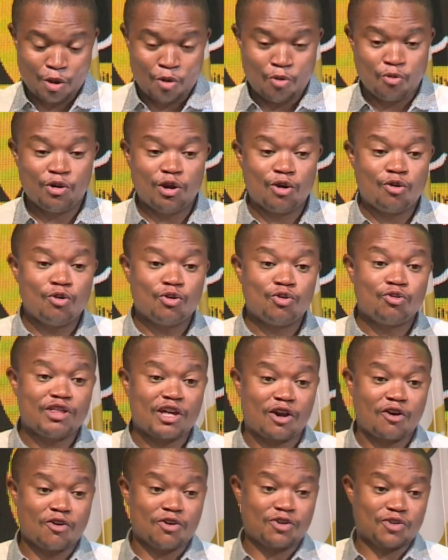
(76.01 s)
will go to the
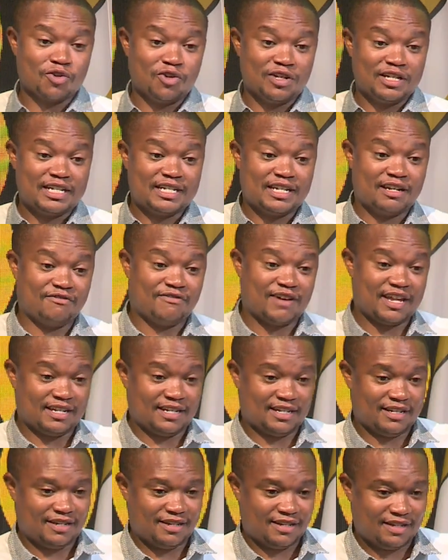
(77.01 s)
Consolidated Fund,
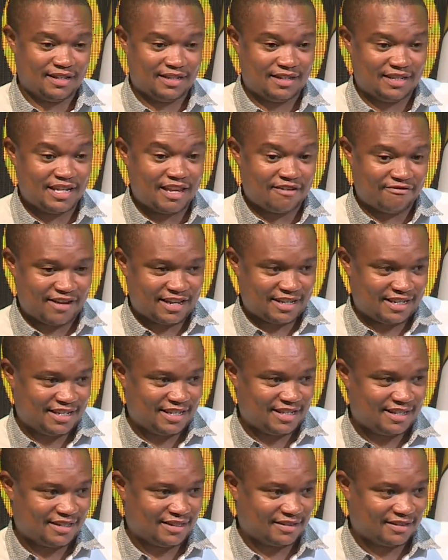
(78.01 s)
CFS.